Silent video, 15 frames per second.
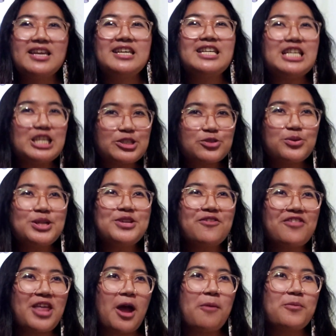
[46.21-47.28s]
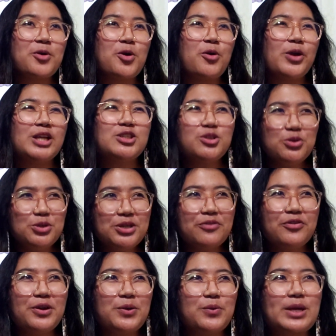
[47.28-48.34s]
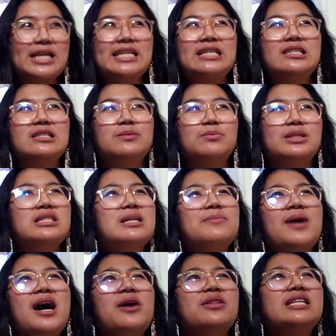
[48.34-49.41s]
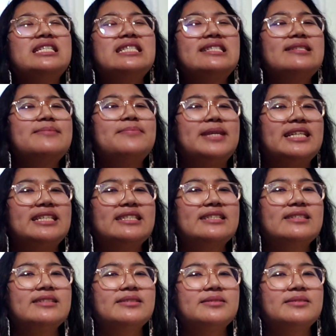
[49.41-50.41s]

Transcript: Each one of them going two different ways, but somehow they still meet.